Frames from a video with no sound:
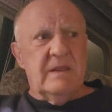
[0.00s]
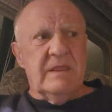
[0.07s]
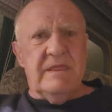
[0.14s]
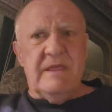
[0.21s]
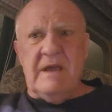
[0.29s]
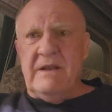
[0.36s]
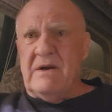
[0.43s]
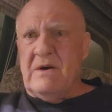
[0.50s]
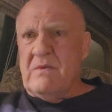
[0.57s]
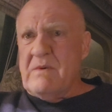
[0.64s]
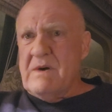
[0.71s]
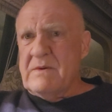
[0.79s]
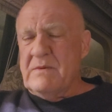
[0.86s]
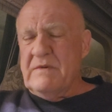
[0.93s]
They don't
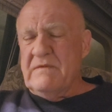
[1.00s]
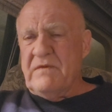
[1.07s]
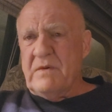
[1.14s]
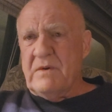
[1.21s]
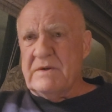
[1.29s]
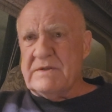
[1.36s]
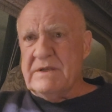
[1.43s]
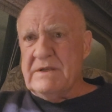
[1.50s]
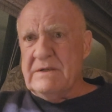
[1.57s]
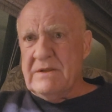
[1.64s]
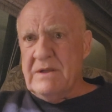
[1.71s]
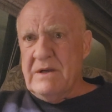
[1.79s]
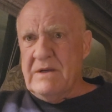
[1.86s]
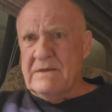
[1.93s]
want to enforce any
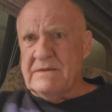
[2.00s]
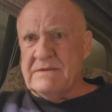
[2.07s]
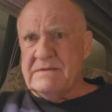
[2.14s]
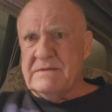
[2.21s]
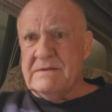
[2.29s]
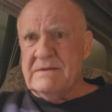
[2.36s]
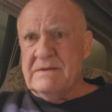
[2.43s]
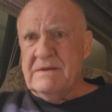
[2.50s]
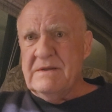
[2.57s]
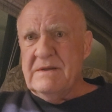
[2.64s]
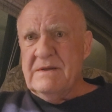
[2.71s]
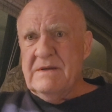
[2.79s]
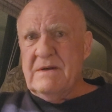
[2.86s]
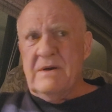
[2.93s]
laws.
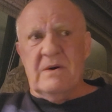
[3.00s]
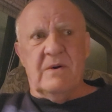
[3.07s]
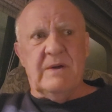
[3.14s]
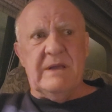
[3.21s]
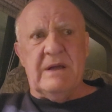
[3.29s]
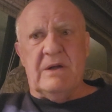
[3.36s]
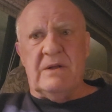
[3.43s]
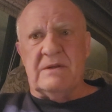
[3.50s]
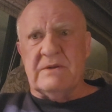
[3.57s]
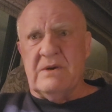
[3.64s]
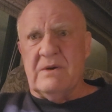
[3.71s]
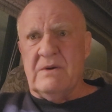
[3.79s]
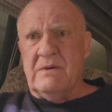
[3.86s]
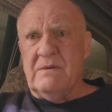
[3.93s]
Oh, hell
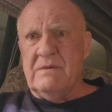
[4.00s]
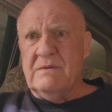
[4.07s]
no.